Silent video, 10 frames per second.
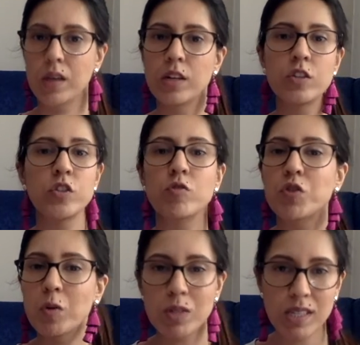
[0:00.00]
So
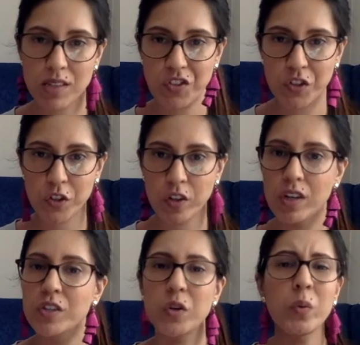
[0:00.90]
don't censor,
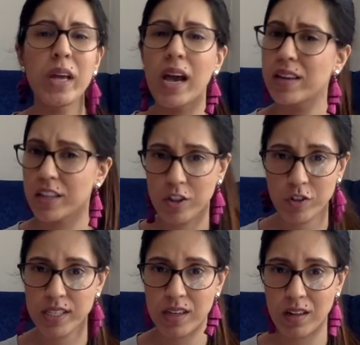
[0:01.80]
don't edit
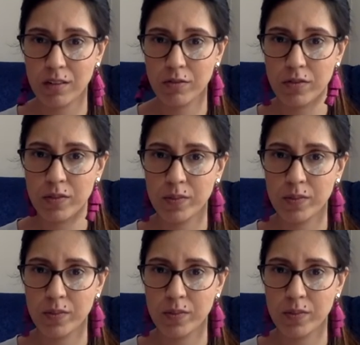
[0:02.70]
yourself,